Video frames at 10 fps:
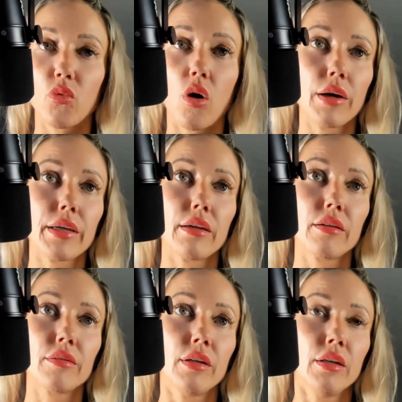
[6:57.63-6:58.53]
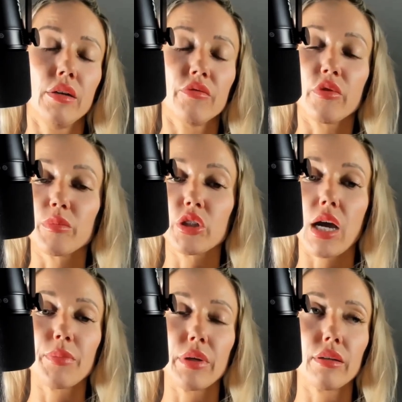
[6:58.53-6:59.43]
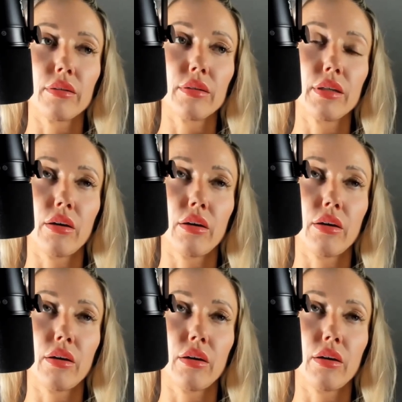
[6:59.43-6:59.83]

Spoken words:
walking, from shopping.